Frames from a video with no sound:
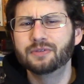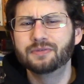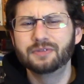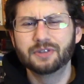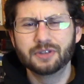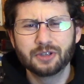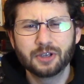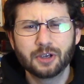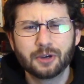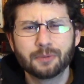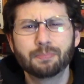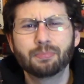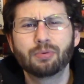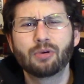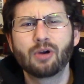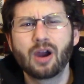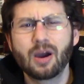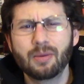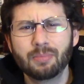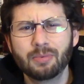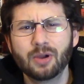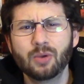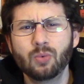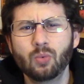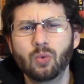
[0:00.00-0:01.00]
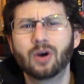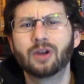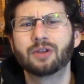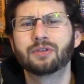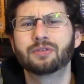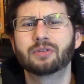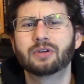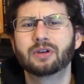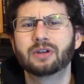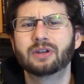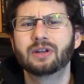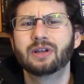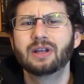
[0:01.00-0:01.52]
and you're probably
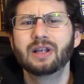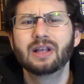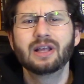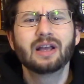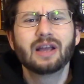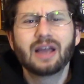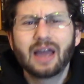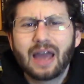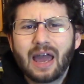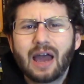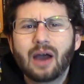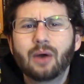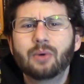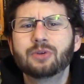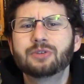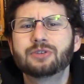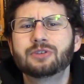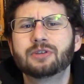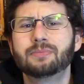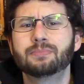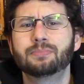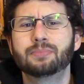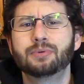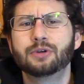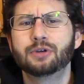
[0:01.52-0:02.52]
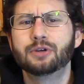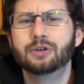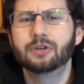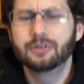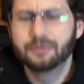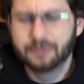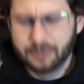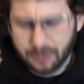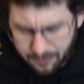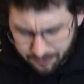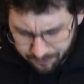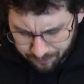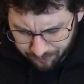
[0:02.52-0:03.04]
wondering how it's improved.